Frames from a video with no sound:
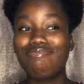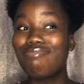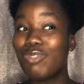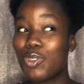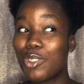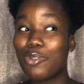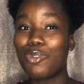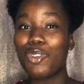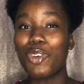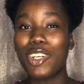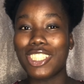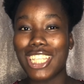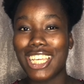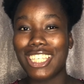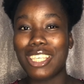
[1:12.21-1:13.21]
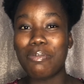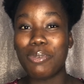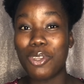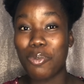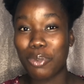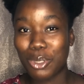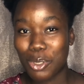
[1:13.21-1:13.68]
those vlogs like keeping up
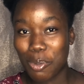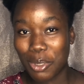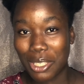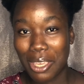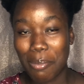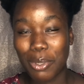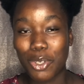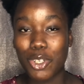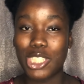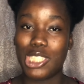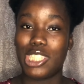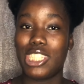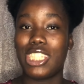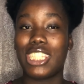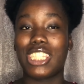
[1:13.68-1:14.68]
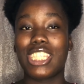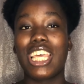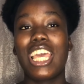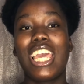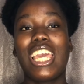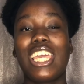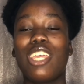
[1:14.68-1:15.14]
with Tomike because
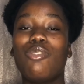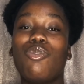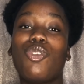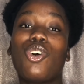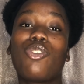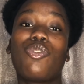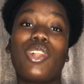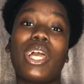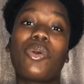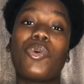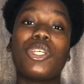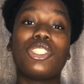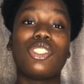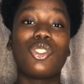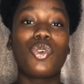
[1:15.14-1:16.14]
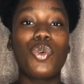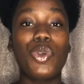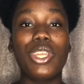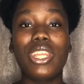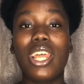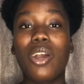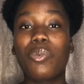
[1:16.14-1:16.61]
it's a vlog for like when she's
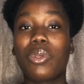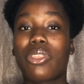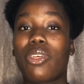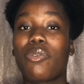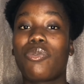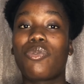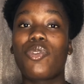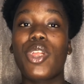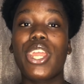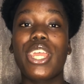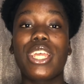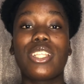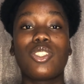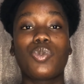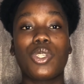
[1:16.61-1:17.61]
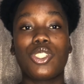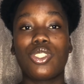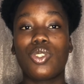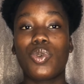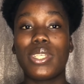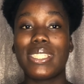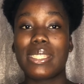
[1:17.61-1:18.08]
going out with her friends, when she's
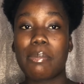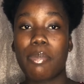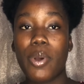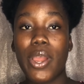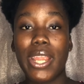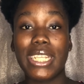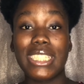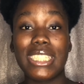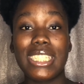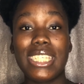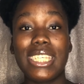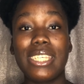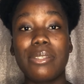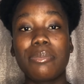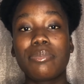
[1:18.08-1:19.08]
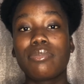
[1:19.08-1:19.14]
going to party.